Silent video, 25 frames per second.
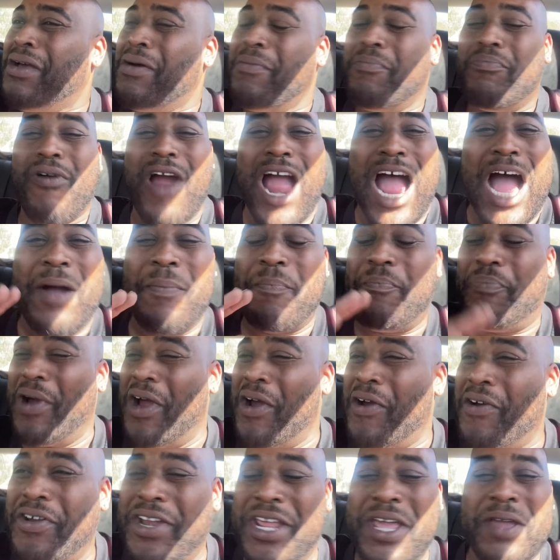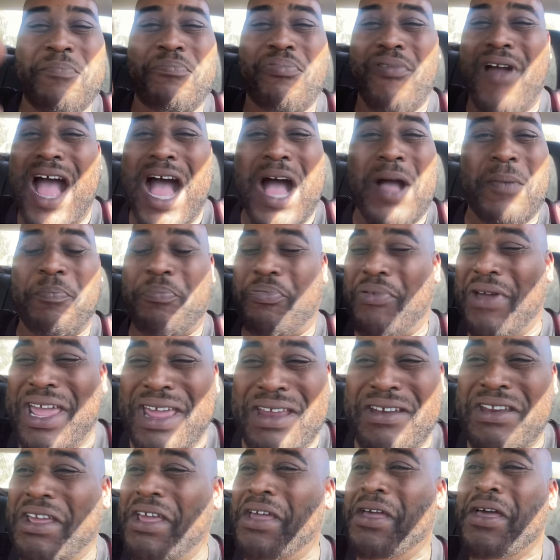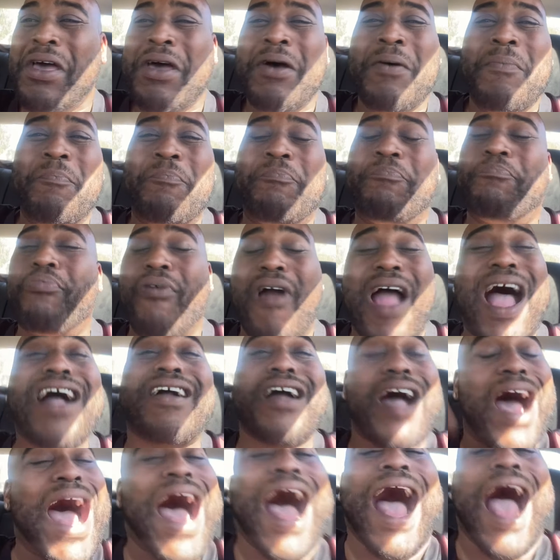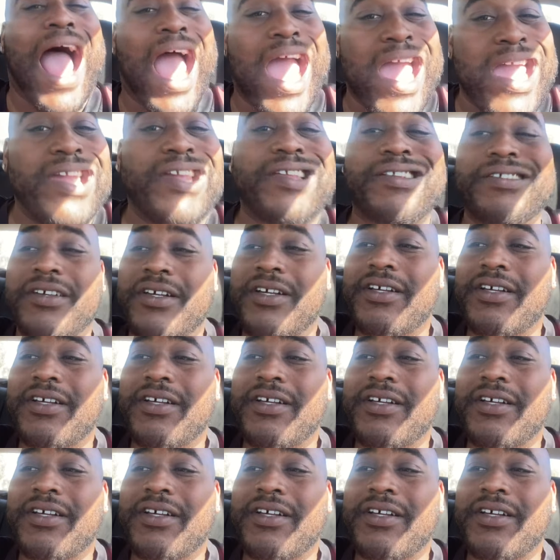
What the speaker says: Brock Purdy, Brock Pitty, Brock I.